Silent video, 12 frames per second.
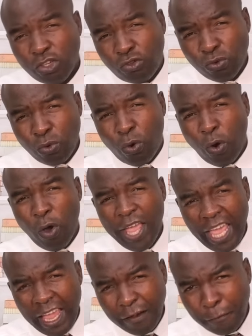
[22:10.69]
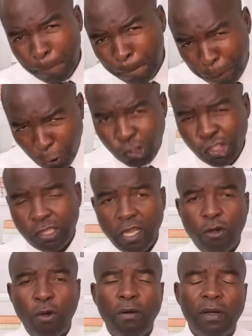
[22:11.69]
to go and push
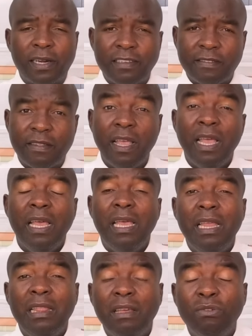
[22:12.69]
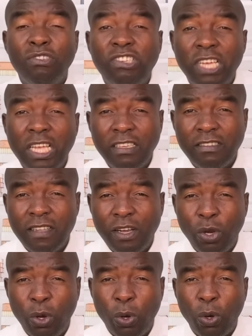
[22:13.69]
the Congress, and they will change the
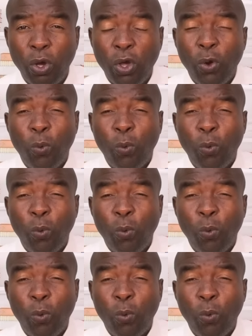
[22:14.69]
law.